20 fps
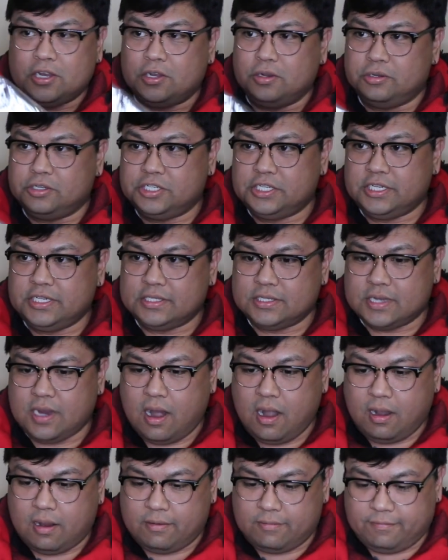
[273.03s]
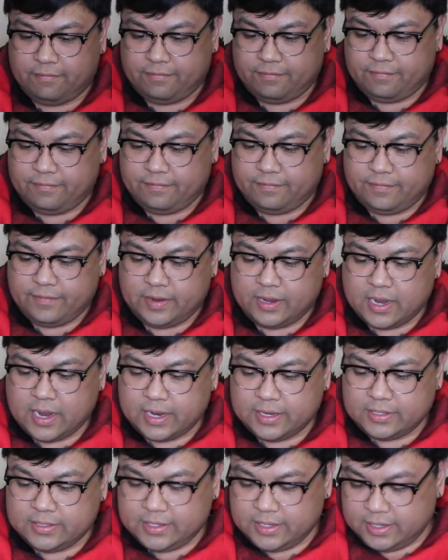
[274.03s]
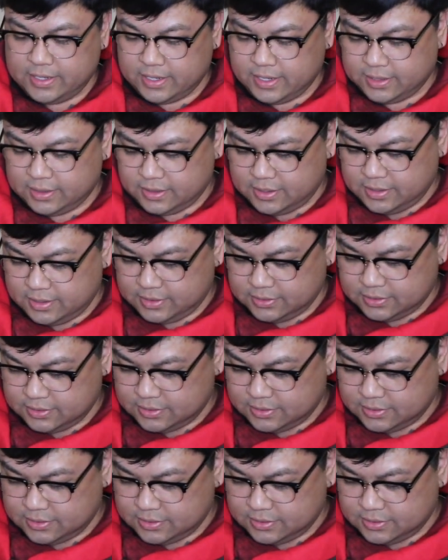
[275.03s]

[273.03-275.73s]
Gucci scarf, and I did get this.